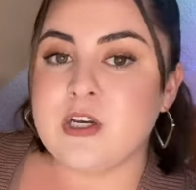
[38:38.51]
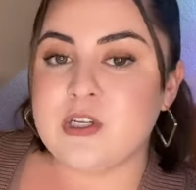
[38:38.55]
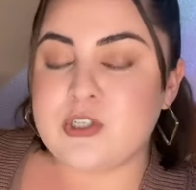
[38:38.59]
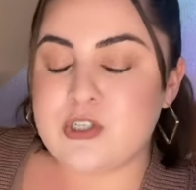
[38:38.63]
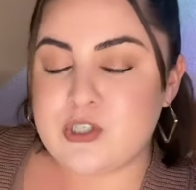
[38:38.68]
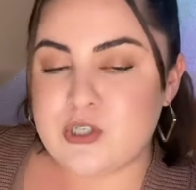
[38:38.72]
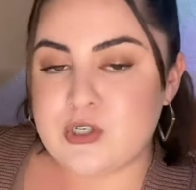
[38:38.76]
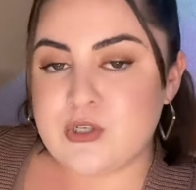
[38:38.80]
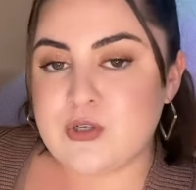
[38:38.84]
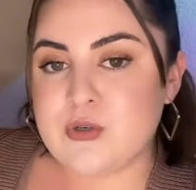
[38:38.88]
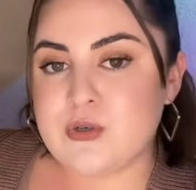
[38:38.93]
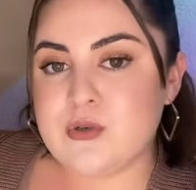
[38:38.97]

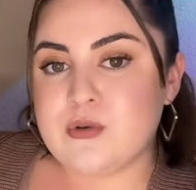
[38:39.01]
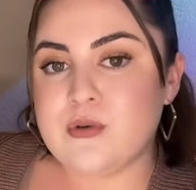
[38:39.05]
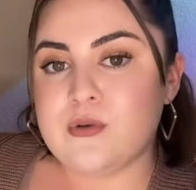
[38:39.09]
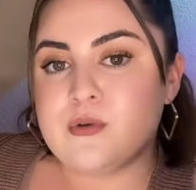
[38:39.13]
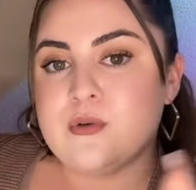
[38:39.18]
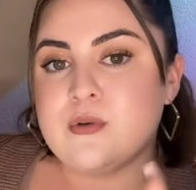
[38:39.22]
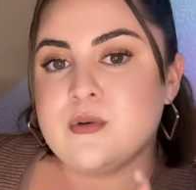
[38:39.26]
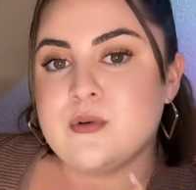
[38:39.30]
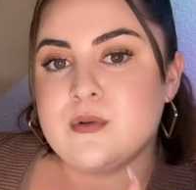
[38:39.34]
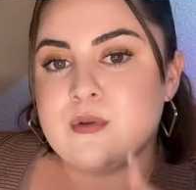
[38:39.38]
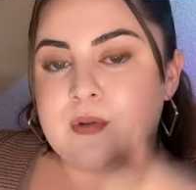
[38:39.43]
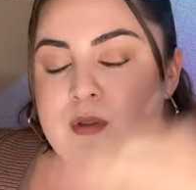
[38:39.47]

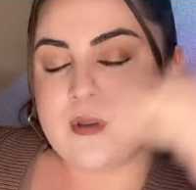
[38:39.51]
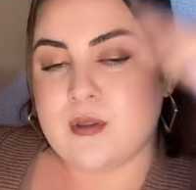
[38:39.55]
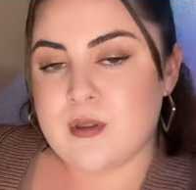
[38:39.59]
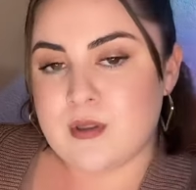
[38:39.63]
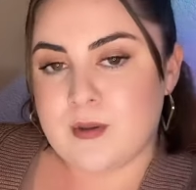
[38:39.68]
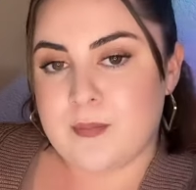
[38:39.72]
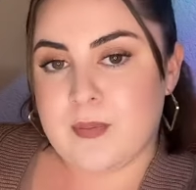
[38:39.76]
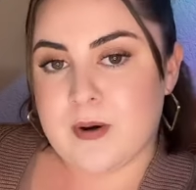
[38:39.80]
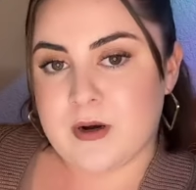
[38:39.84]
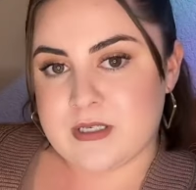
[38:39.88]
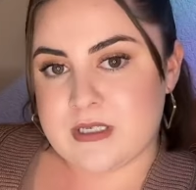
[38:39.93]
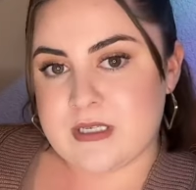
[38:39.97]
to the
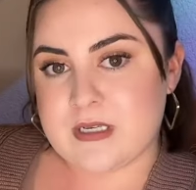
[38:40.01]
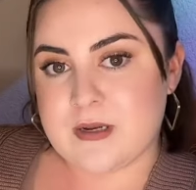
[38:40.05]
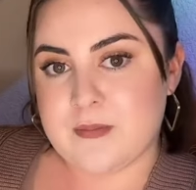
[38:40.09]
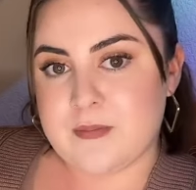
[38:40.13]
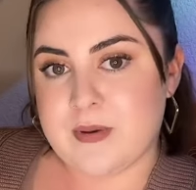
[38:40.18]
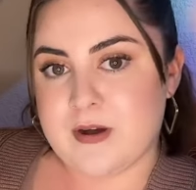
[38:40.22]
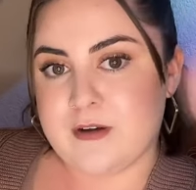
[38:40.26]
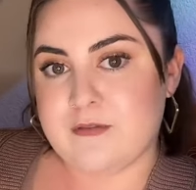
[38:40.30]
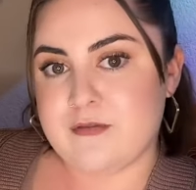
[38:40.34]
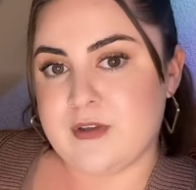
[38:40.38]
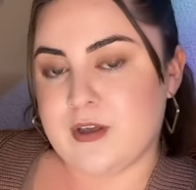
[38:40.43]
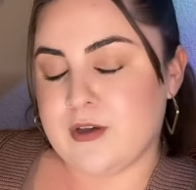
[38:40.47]
person
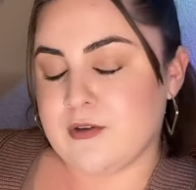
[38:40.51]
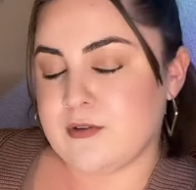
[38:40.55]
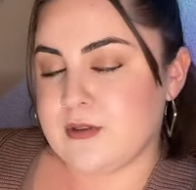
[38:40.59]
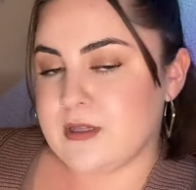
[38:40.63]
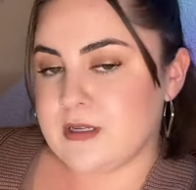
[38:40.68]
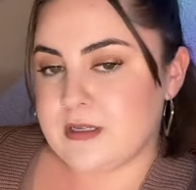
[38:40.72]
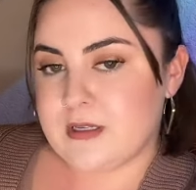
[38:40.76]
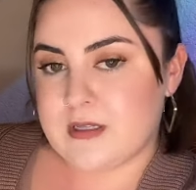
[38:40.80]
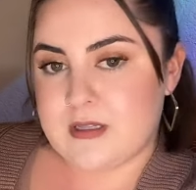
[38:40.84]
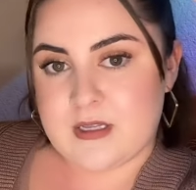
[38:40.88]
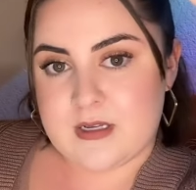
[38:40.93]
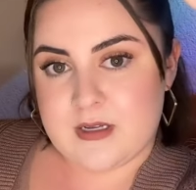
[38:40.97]
above you,
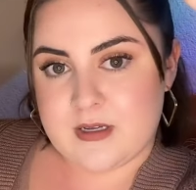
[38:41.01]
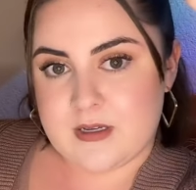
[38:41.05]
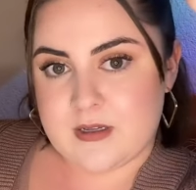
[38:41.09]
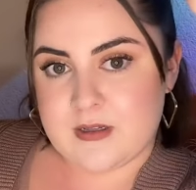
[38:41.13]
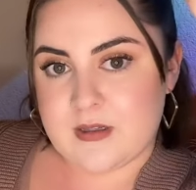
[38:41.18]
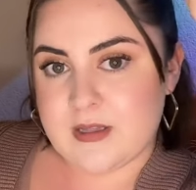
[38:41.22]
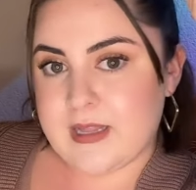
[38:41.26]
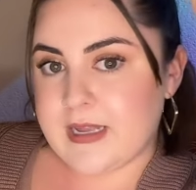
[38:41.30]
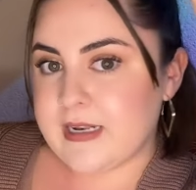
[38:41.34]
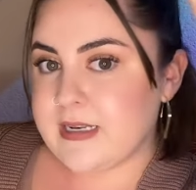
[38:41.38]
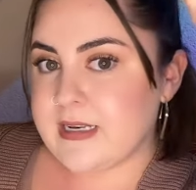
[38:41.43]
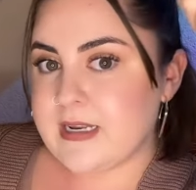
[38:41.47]

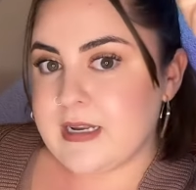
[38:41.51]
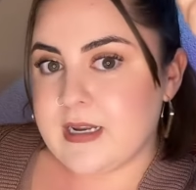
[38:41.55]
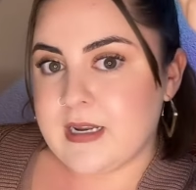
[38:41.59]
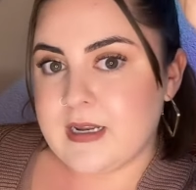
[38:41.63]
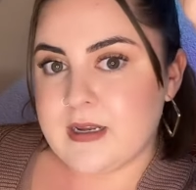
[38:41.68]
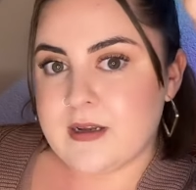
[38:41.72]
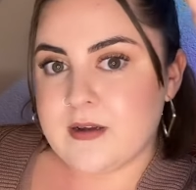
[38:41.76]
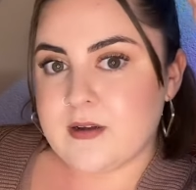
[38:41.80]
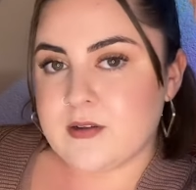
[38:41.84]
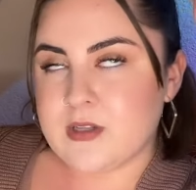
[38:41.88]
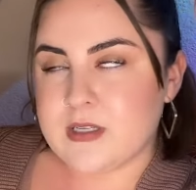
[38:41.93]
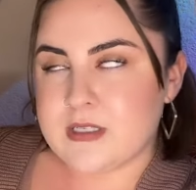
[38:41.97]

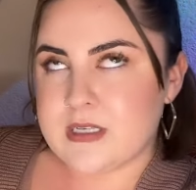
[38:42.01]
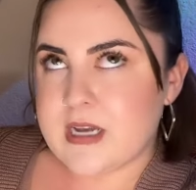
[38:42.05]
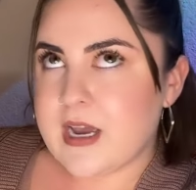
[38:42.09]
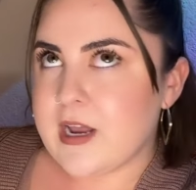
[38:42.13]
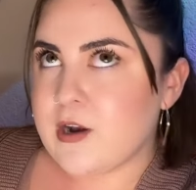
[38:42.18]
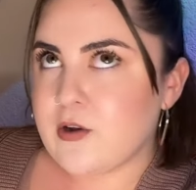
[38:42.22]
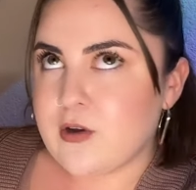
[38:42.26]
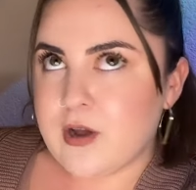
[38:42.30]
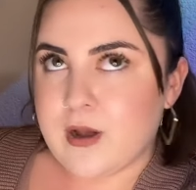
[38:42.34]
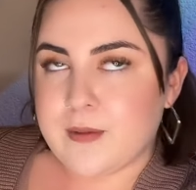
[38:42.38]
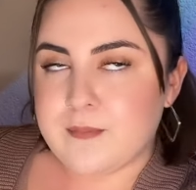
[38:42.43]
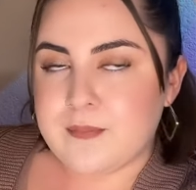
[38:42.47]
the
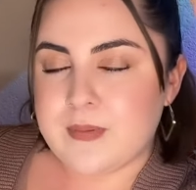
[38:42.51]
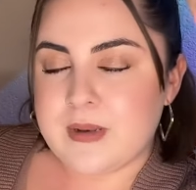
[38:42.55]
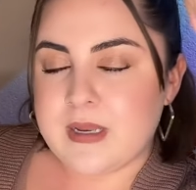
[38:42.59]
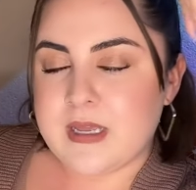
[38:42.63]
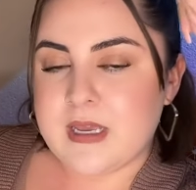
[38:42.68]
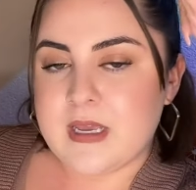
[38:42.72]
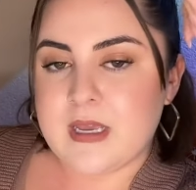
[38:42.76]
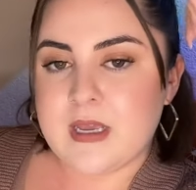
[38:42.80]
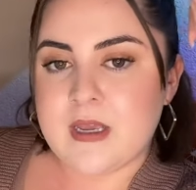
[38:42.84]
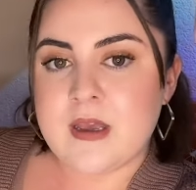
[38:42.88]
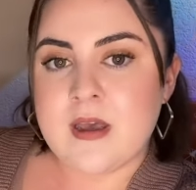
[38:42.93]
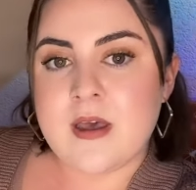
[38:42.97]
title
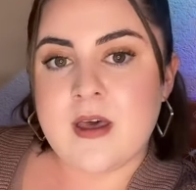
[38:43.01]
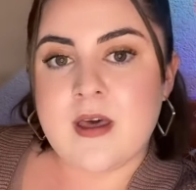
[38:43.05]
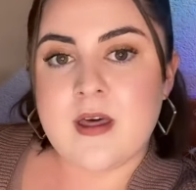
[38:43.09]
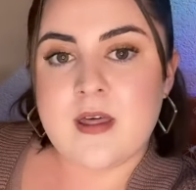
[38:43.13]
company,